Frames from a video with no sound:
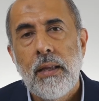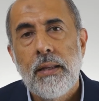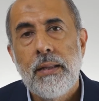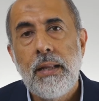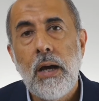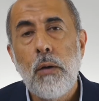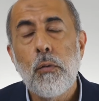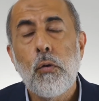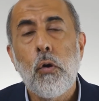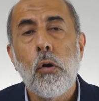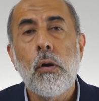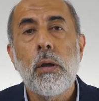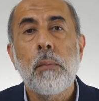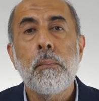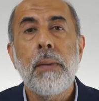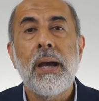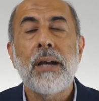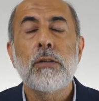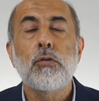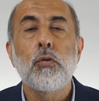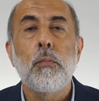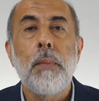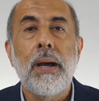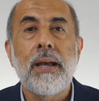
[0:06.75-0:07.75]
Now going
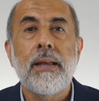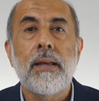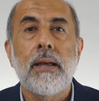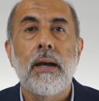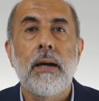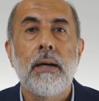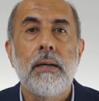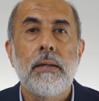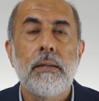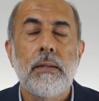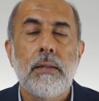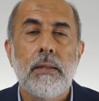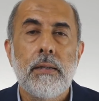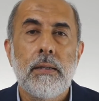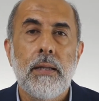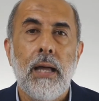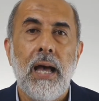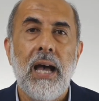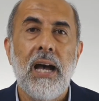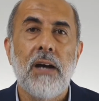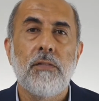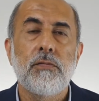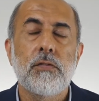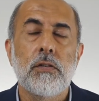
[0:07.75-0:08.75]
back to Mecca
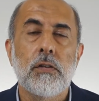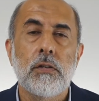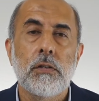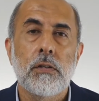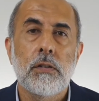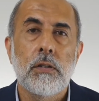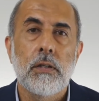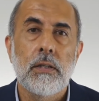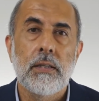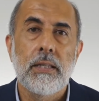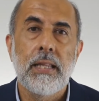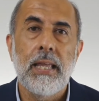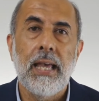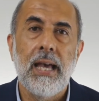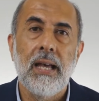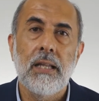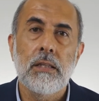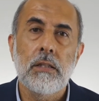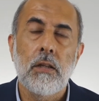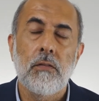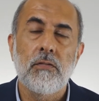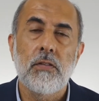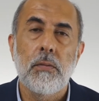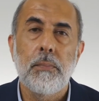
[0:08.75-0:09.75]
after the
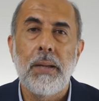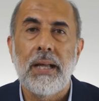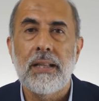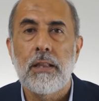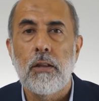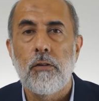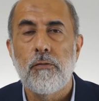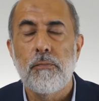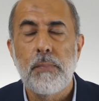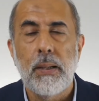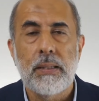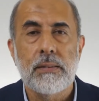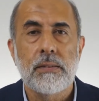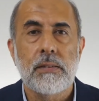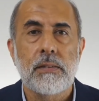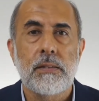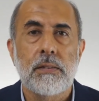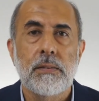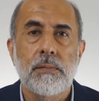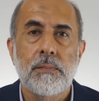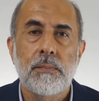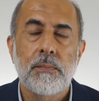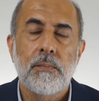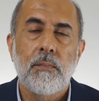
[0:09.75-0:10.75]
end of the Battle of Badr.
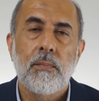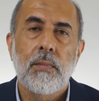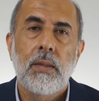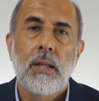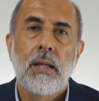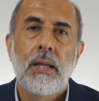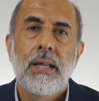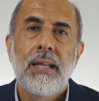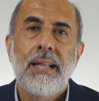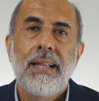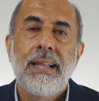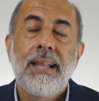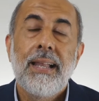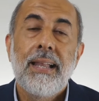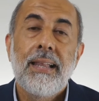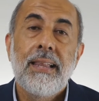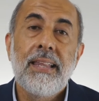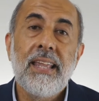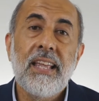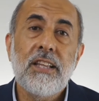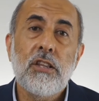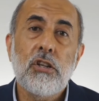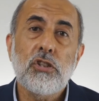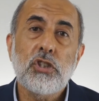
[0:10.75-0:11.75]

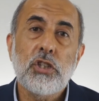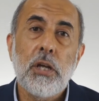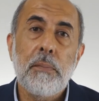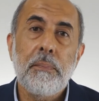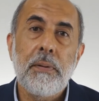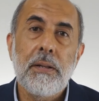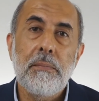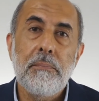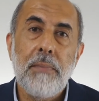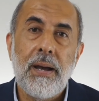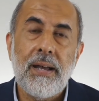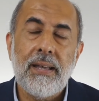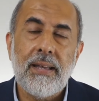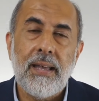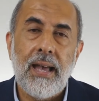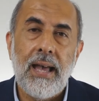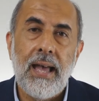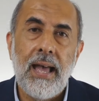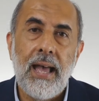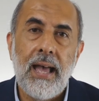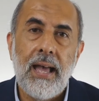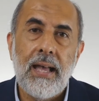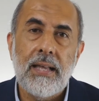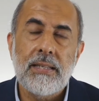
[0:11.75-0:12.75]
Leadership in Mecca
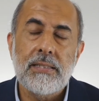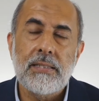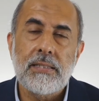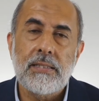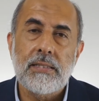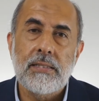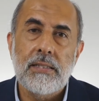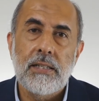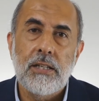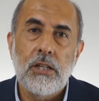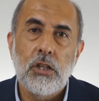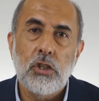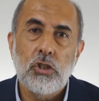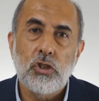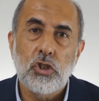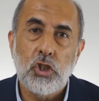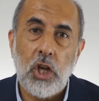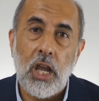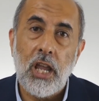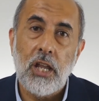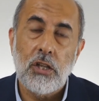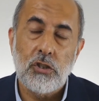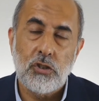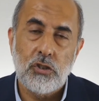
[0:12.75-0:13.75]
has
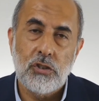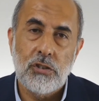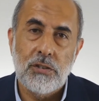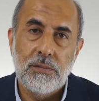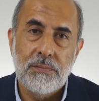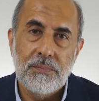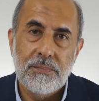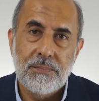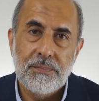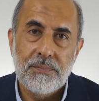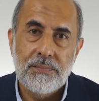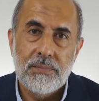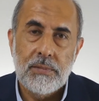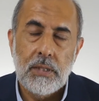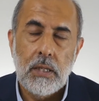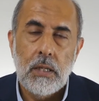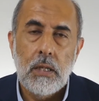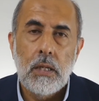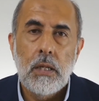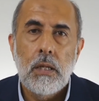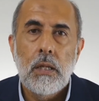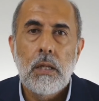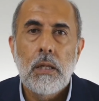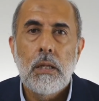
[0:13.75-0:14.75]
changed.
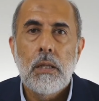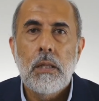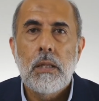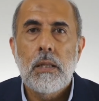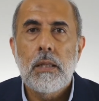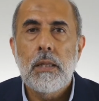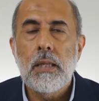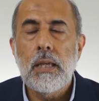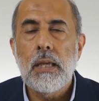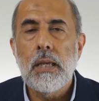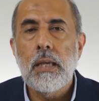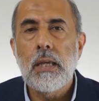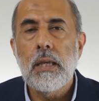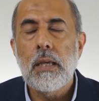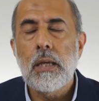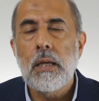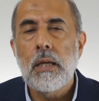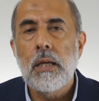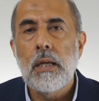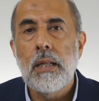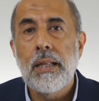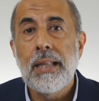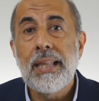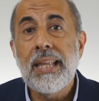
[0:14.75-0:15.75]
The
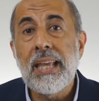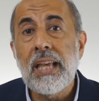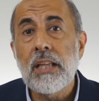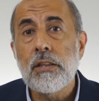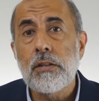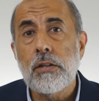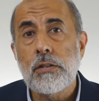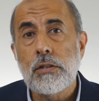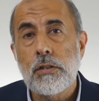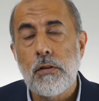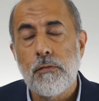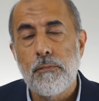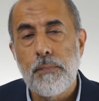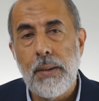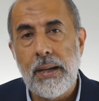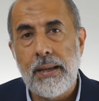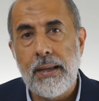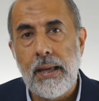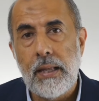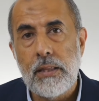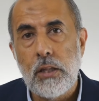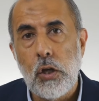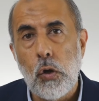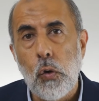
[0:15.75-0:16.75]
leaders of
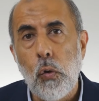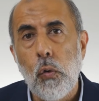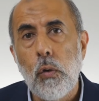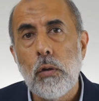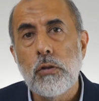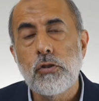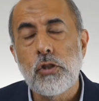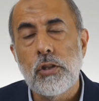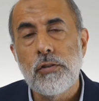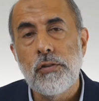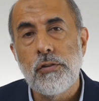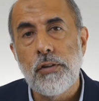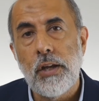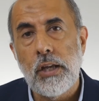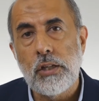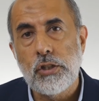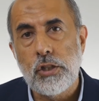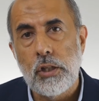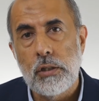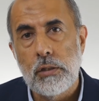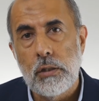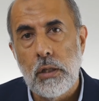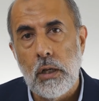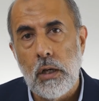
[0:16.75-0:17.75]
Mecca, the old
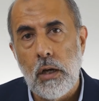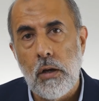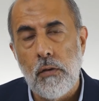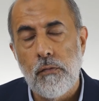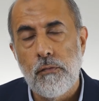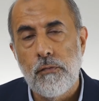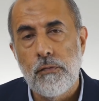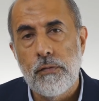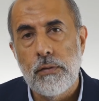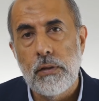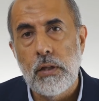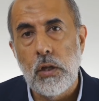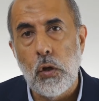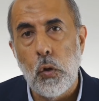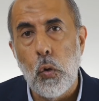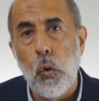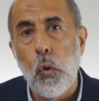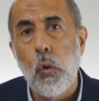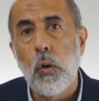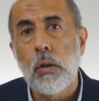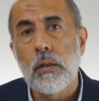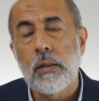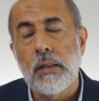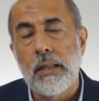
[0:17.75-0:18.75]
generation of the
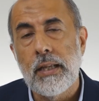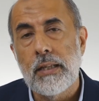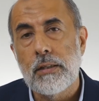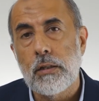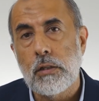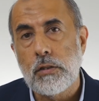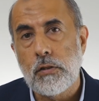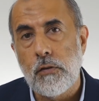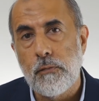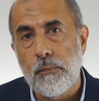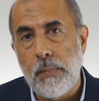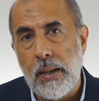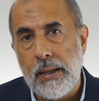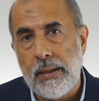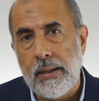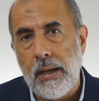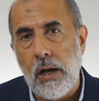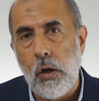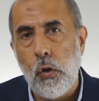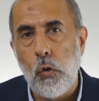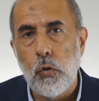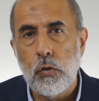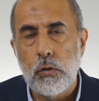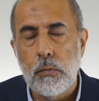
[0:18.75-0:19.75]
old leaders of
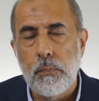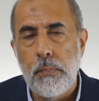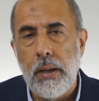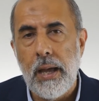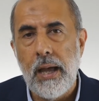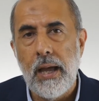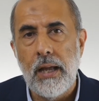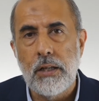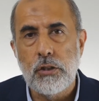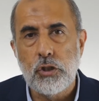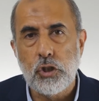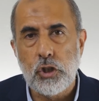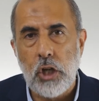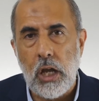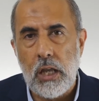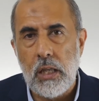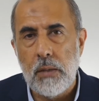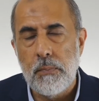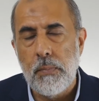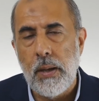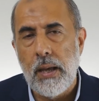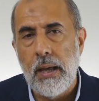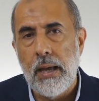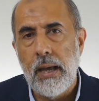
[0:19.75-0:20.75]
Mecca, Utbah and
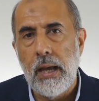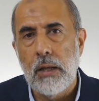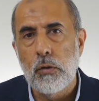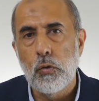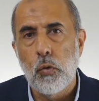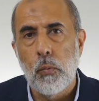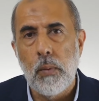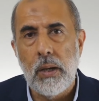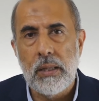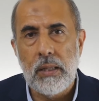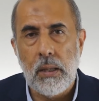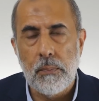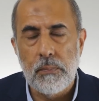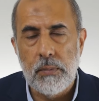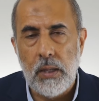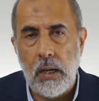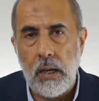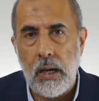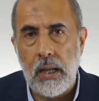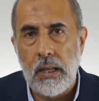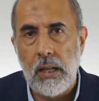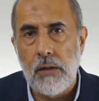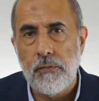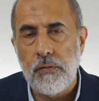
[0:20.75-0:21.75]
Shayba and Umayyah ibn
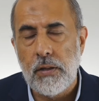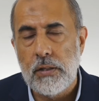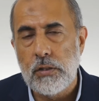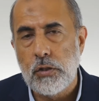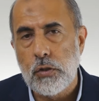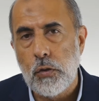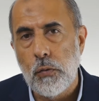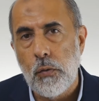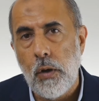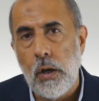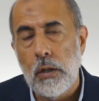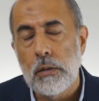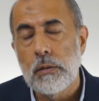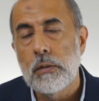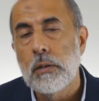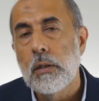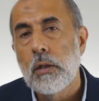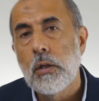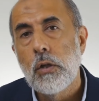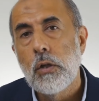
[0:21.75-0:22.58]
Khalaf and so on,